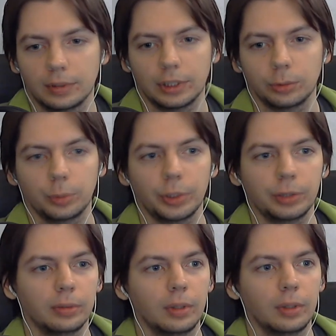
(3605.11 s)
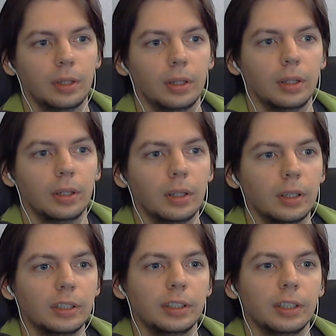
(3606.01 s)
That would be
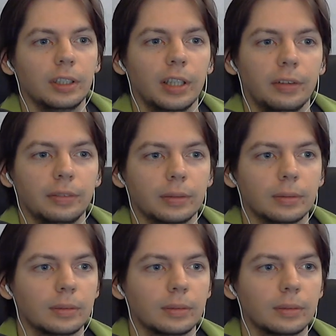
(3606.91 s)
enough.